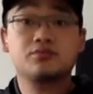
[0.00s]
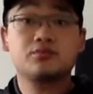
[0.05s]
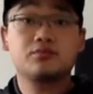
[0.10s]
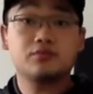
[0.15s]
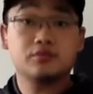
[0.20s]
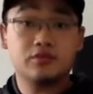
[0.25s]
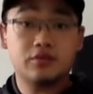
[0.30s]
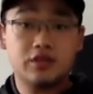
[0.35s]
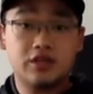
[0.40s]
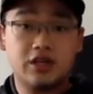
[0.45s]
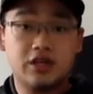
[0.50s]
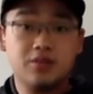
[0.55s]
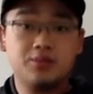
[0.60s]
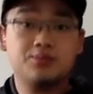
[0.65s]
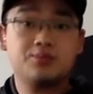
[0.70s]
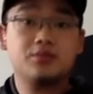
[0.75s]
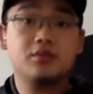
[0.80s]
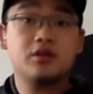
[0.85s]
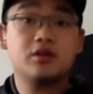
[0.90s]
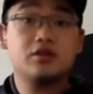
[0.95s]
Okay,
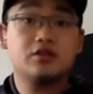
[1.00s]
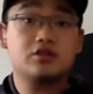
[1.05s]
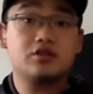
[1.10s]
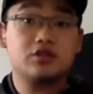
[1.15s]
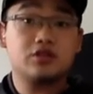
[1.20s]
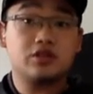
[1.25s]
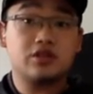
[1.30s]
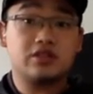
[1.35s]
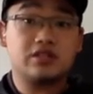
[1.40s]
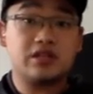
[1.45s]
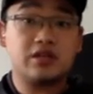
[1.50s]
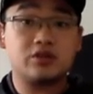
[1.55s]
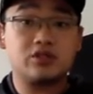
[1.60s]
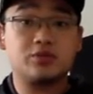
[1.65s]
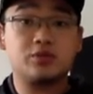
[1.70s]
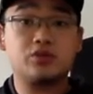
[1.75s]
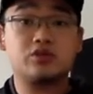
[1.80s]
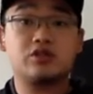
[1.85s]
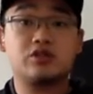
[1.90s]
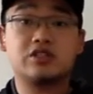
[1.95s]
so that's how it's
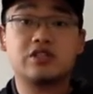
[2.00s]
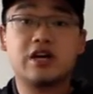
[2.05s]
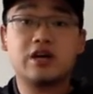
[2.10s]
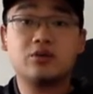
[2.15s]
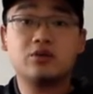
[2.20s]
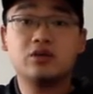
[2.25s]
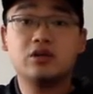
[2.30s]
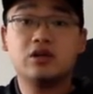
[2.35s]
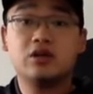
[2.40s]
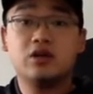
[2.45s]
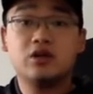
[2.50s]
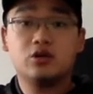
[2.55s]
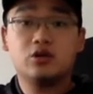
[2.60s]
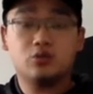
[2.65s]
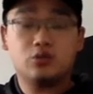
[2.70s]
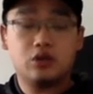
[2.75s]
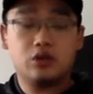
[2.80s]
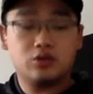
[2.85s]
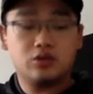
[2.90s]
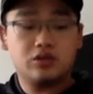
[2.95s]
supposed to sound.
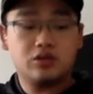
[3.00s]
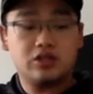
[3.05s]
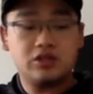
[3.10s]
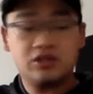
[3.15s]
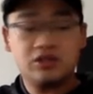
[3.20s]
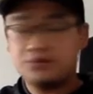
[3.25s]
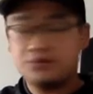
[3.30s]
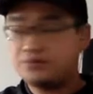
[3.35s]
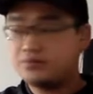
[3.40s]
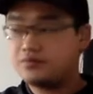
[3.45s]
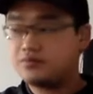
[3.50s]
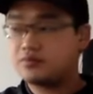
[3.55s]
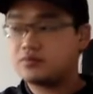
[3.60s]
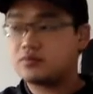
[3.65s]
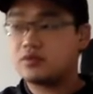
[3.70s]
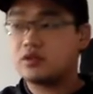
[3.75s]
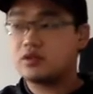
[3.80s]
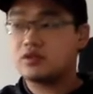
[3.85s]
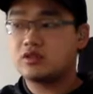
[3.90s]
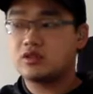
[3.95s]
What we
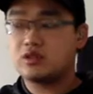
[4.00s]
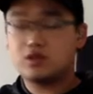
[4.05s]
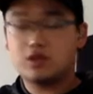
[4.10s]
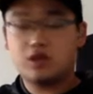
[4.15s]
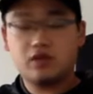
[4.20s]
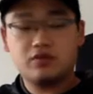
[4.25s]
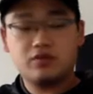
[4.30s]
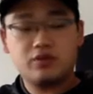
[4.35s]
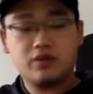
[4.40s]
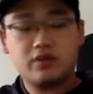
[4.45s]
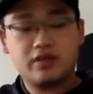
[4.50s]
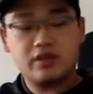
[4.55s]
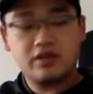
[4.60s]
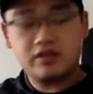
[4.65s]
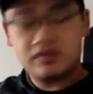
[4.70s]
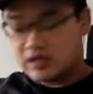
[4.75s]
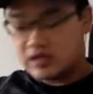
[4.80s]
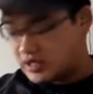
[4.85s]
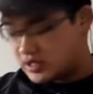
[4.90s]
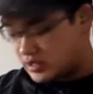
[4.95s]
start off with
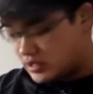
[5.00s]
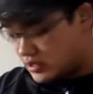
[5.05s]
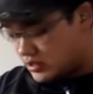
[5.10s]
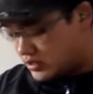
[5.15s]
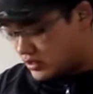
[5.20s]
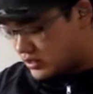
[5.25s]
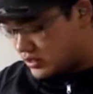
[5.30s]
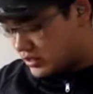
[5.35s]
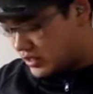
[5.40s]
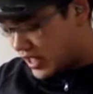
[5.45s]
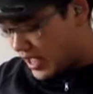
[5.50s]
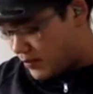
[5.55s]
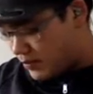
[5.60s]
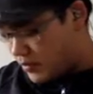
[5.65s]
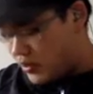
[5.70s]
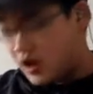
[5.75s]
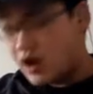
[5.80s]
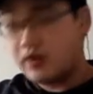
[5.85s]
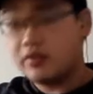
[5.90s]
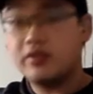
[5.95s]
is a slap
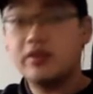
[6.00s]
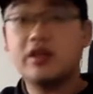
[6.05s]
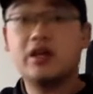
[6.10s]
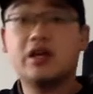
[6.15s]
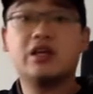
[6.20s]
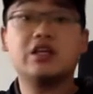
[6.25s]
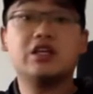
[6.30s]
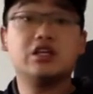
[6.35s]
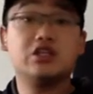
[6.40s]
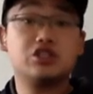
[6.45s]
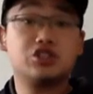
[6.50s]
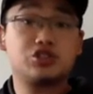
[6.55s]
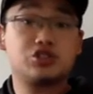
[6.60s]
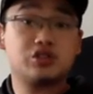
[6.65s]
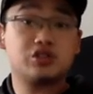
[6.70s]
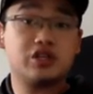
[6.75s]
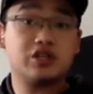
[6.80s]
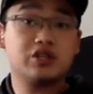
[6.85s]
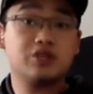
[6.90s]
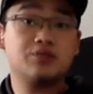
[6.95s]
on the E
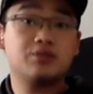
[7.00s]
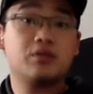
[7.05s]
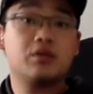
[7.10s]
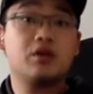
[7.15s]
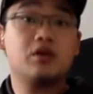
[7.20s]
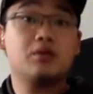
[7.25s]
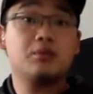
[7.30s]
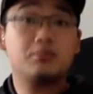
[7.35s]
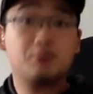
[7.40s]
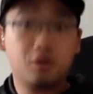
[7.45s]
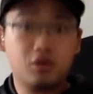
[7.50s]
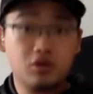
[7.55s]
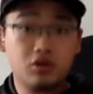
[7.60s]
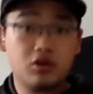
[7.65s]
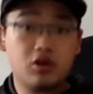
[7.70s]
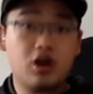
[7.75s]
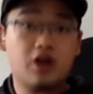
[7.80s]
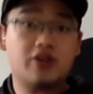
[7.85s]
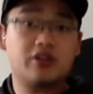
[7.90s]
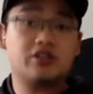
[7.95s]
string, pull
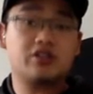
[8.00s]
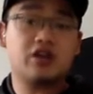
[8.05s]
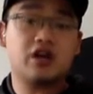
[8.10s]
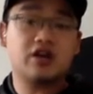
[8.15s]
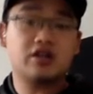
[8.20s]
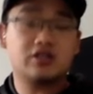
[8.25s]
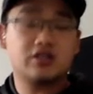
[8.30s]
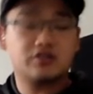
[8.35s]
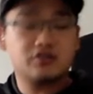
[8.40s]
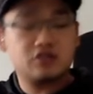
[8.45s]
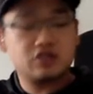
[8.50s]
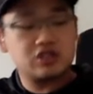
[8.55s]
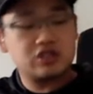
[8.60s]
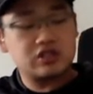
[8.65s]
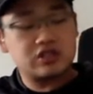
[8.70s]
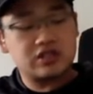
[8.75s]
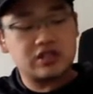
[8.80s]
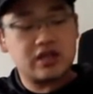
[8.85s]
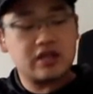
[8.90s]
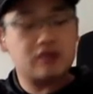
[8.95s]
on its octave, which is the
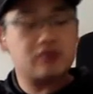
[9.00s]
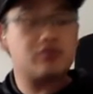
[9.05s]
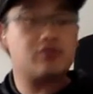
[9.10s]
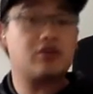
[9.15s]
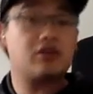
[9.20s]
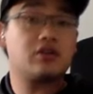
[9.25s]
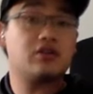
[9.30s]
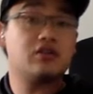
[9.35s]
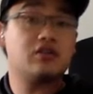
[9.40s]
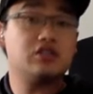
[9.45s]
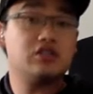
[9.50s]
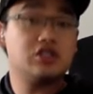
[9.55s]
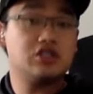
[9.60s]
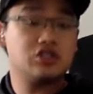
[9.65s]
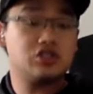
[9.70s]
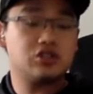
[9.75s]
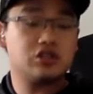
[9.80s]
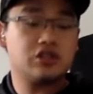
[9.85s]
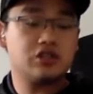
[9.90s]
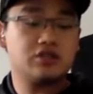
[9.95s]
second fret of the D
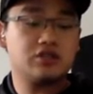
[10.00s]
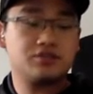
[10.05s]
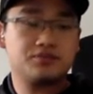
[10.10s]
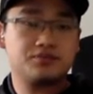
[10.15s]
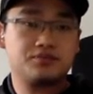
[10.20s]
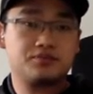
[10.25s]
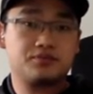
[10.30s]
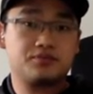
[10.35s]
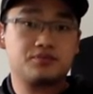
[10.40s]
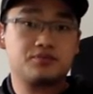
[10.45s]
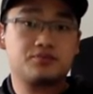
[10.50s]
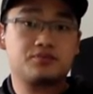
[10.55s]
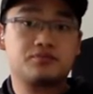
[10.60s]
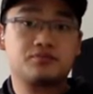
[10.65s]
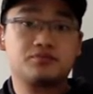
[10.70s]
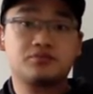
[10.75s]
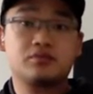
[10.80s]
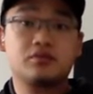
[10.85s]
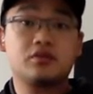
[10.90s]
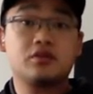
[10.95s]
string.
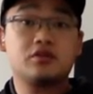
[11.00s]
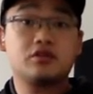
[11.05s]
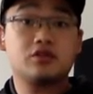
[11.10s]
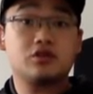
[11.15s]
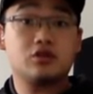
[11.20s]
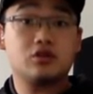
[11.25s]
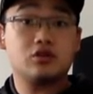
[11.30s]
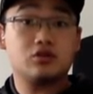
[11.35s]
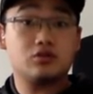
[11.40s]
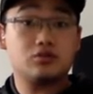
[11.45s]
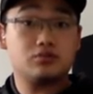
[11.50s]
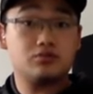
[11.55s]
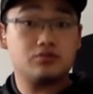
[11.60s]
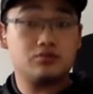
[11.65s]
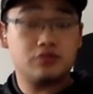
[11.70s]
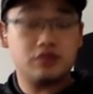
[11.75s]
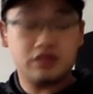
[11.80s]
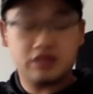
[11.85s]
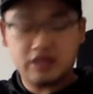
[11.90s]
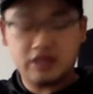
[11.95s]
So
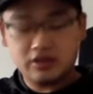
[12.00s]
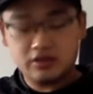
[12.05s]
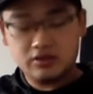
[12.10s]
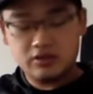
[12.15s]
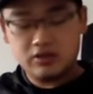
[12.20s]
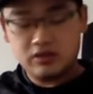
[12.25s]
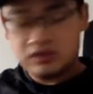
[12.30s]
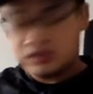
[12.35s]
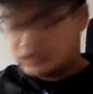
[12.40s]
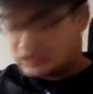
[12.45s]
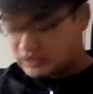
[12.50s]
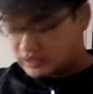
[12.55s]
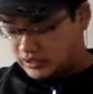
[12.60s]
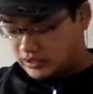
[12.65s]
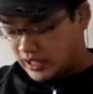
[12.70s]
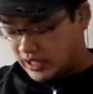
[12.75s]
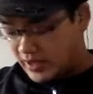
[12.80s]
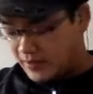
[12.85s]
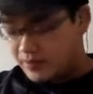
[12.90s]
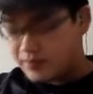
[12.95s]
again,
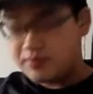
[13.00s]
slap,